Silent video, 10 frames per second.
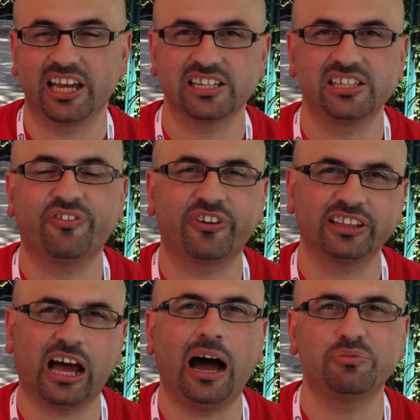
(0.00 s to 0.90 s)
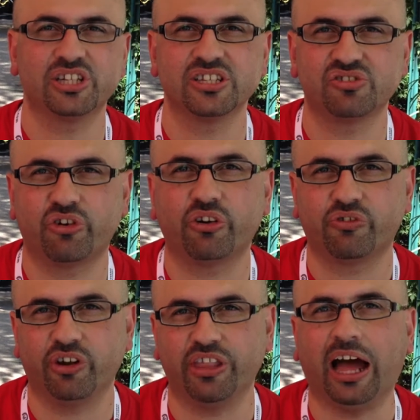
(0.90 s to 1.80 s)
There's different options for
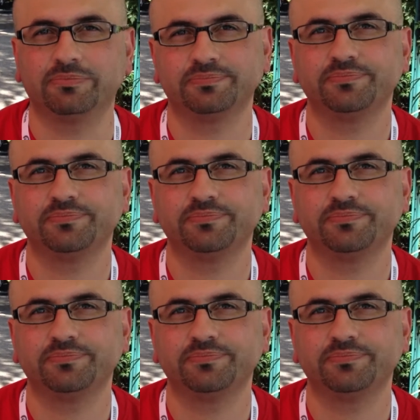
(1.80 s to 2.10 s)
that.